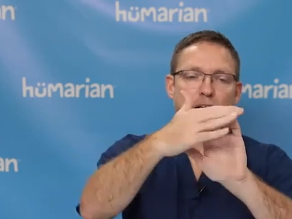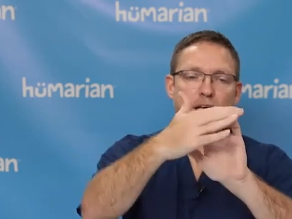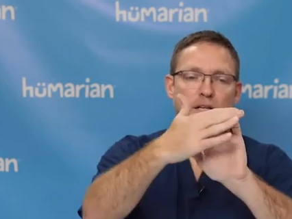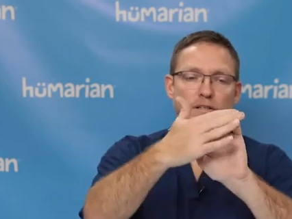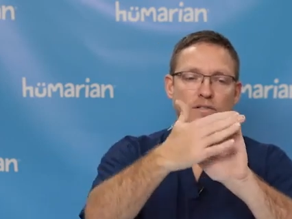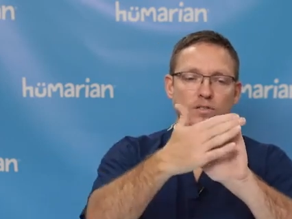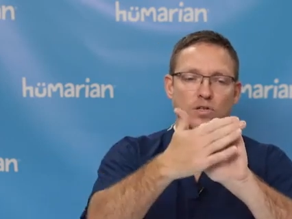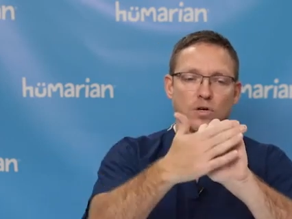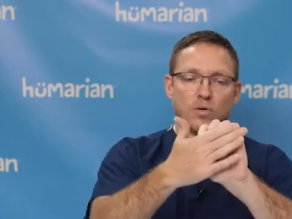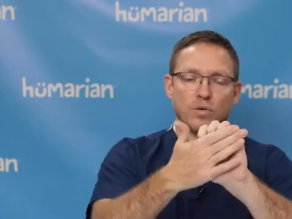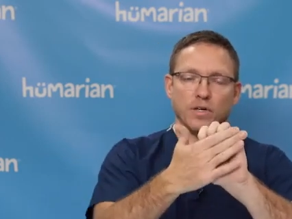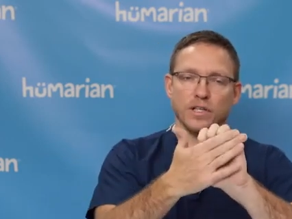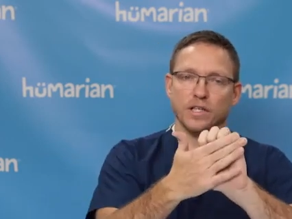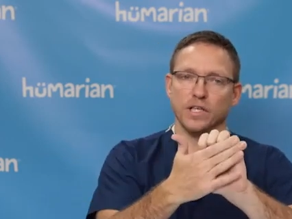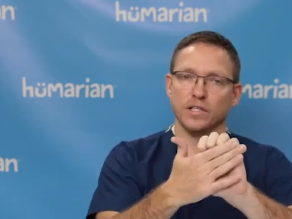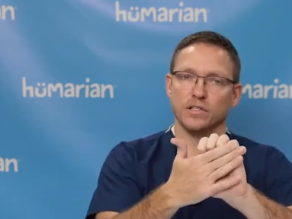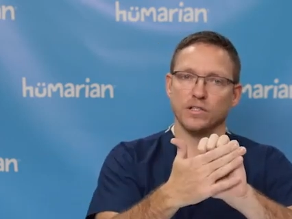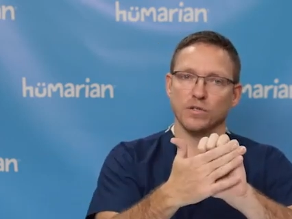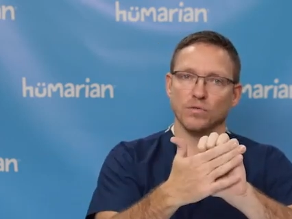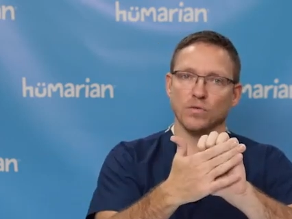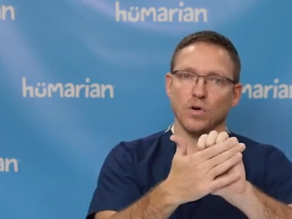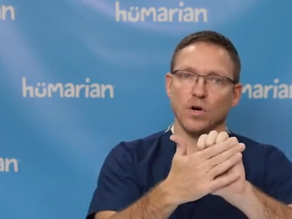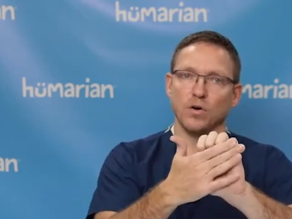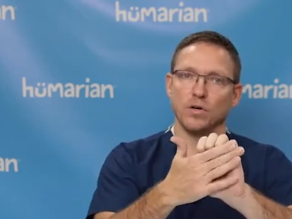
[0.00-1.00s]
and so when it
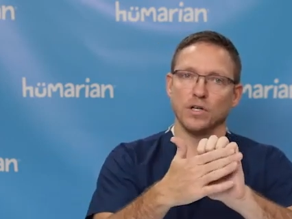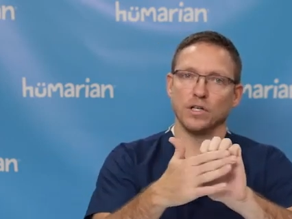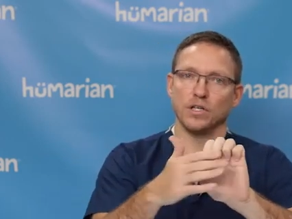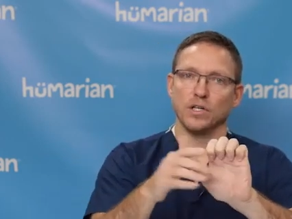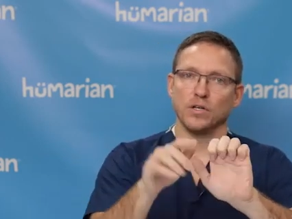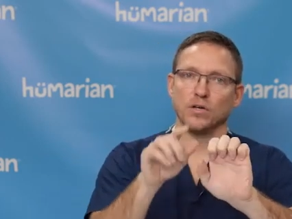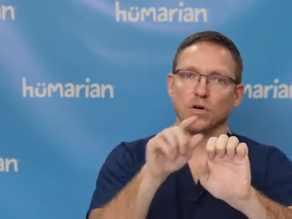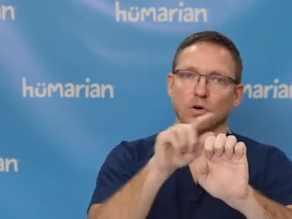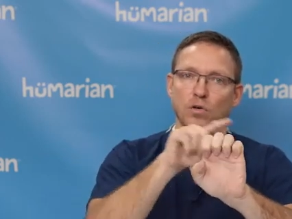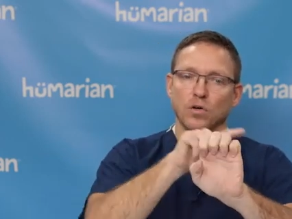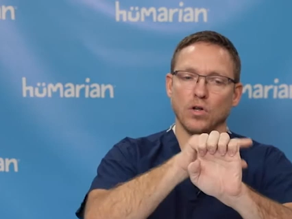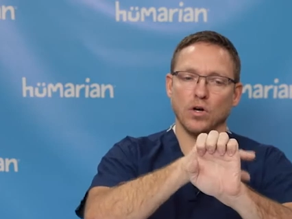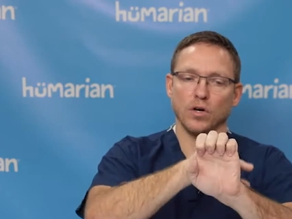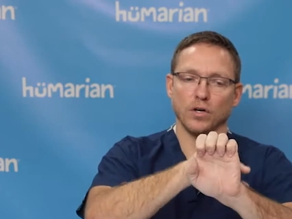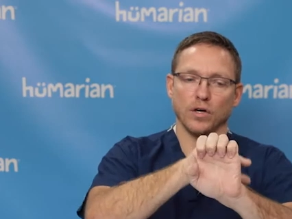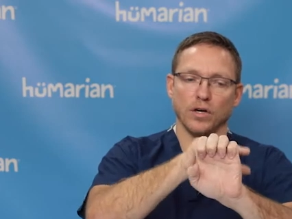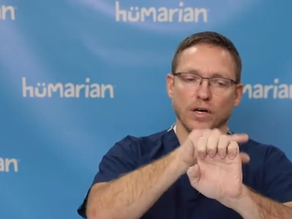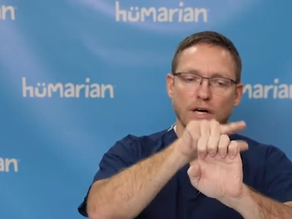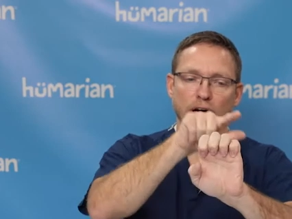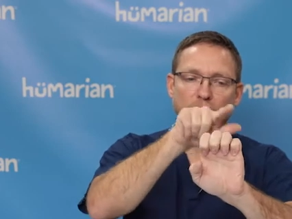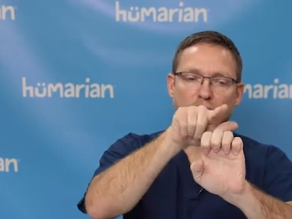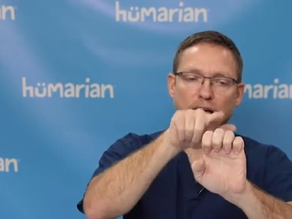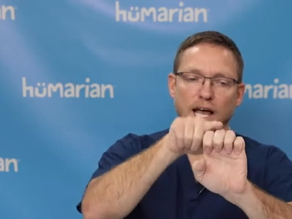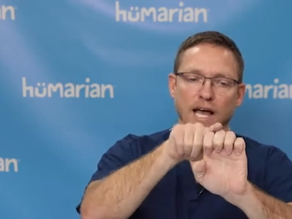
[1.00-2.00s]
gets eroded, you no
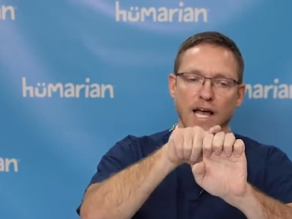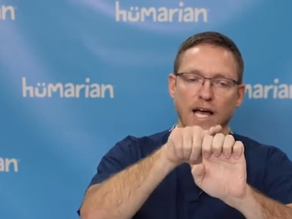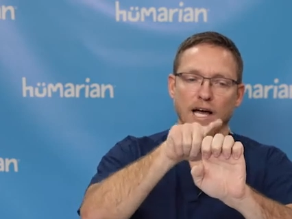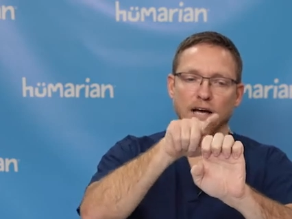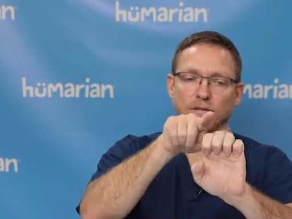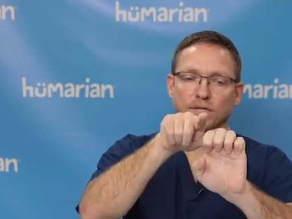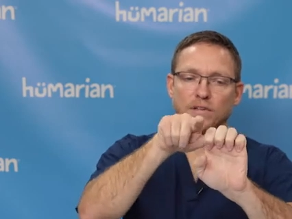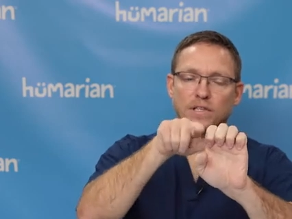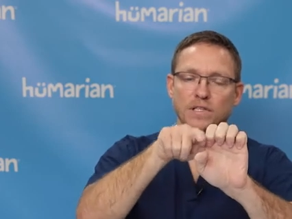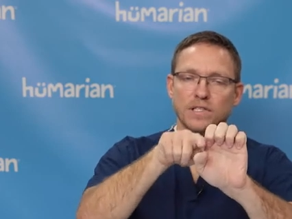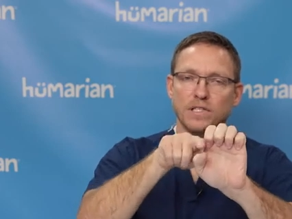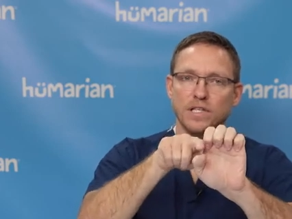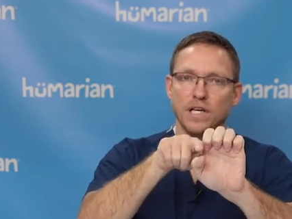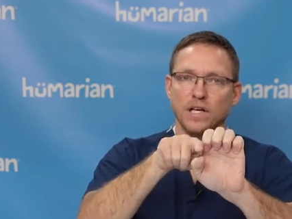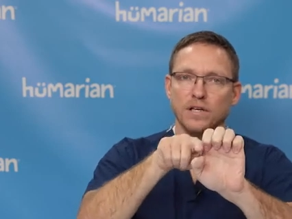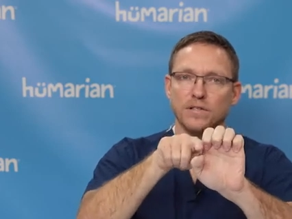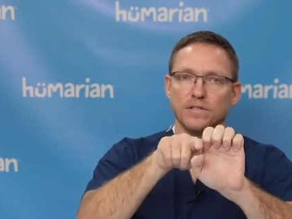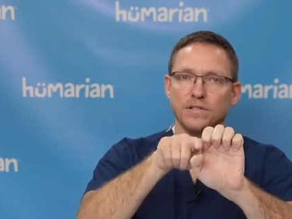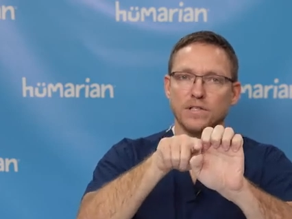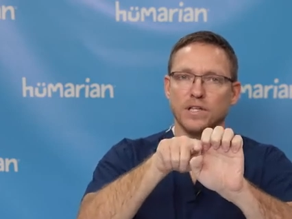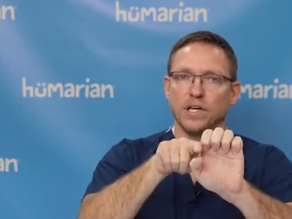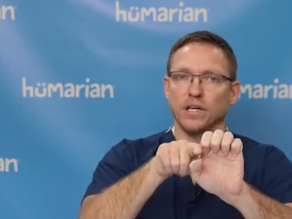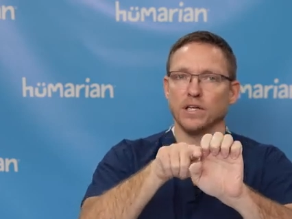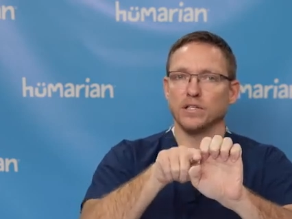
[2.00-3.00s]
longer have the
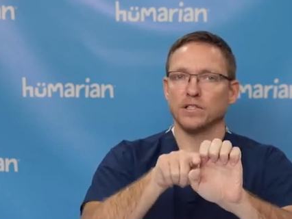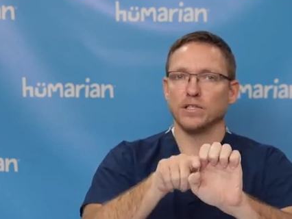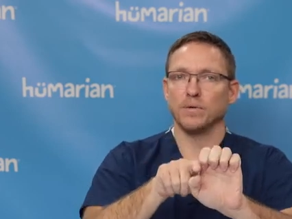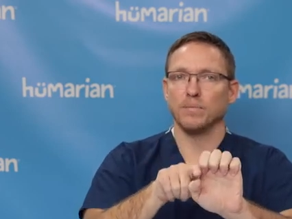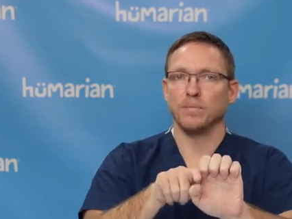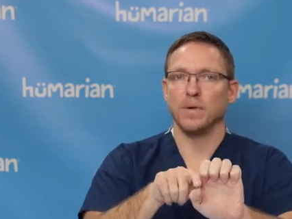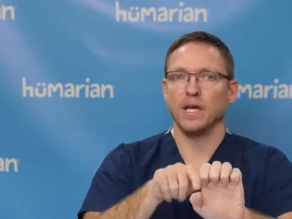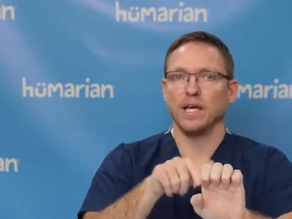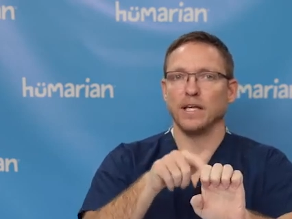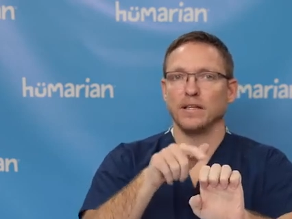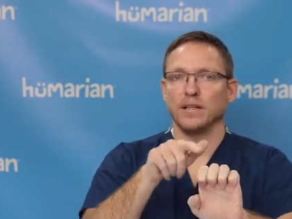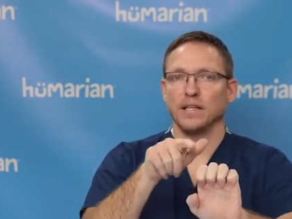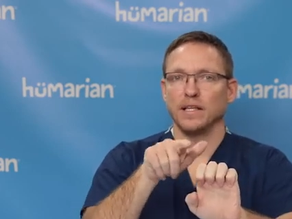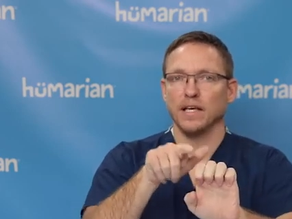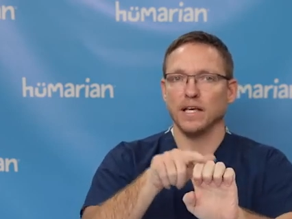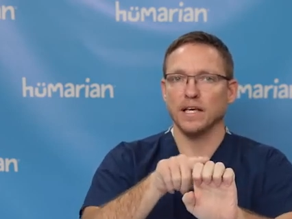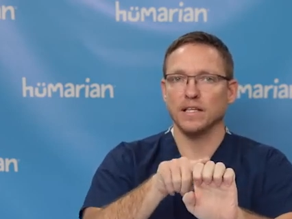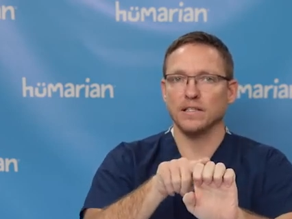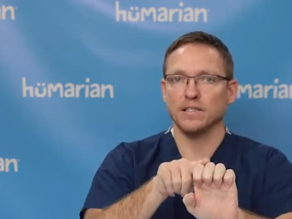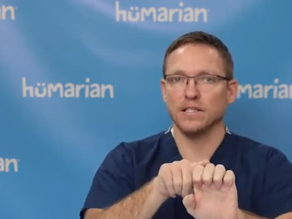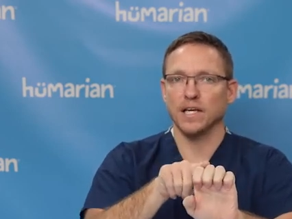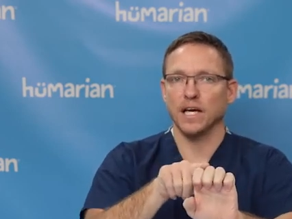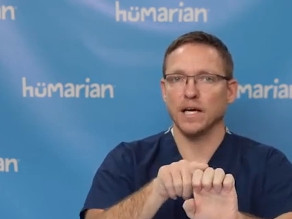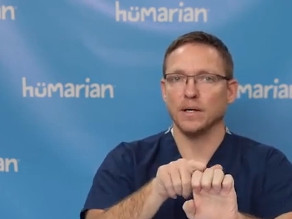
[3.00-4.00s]
cells there to make the
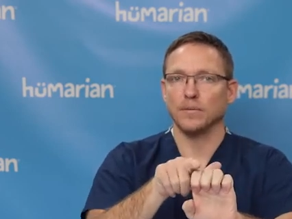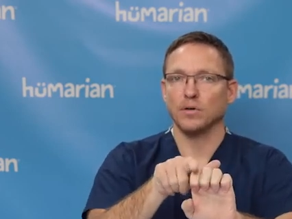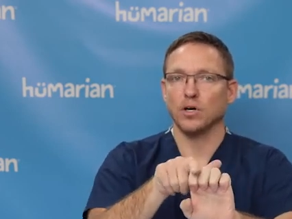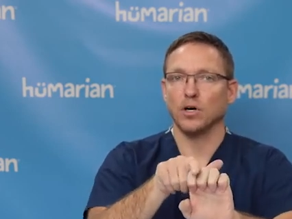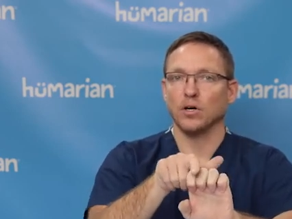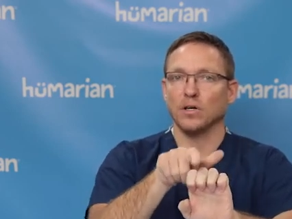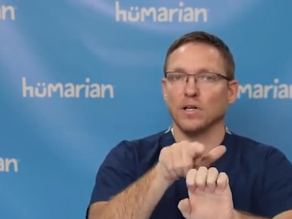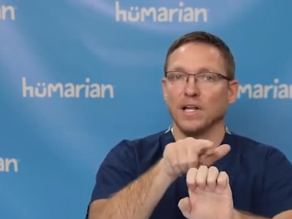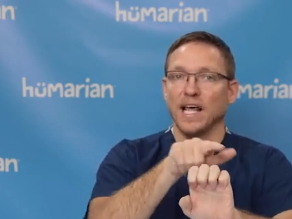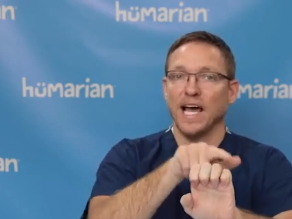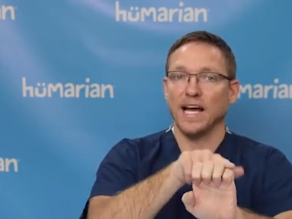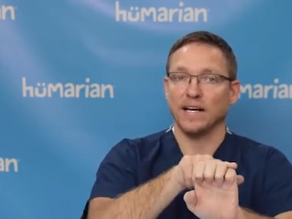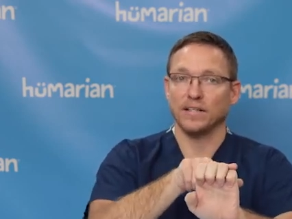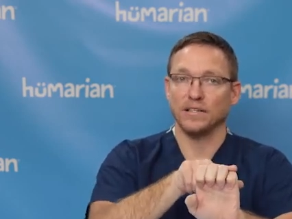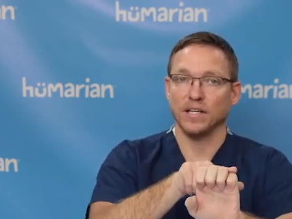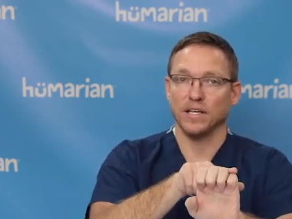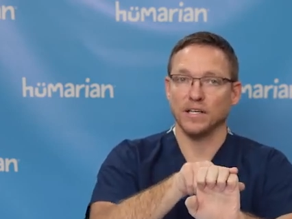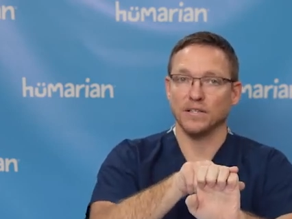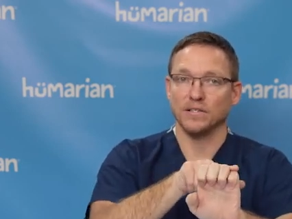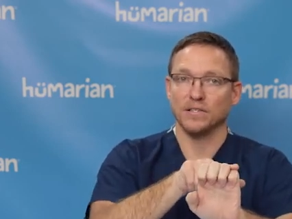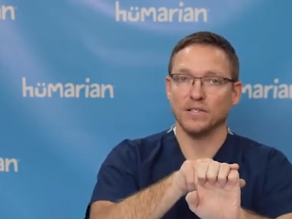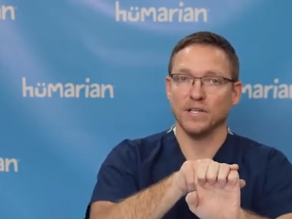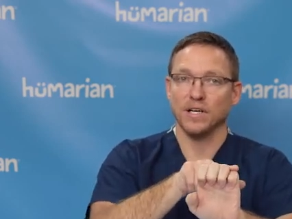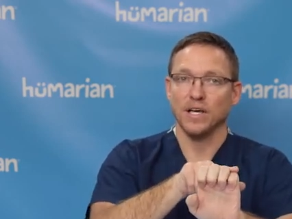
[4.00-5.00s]
enzyme called
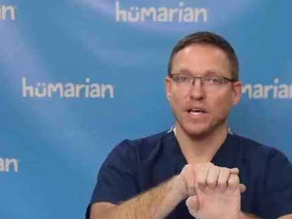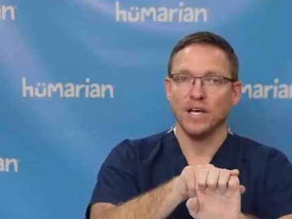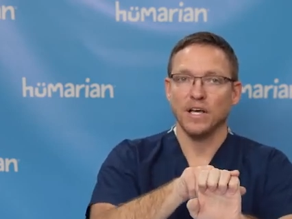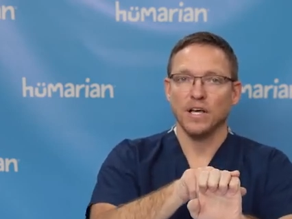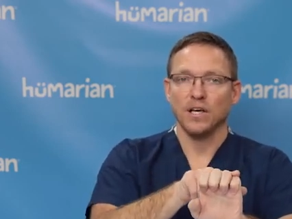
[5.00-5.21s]
lactase.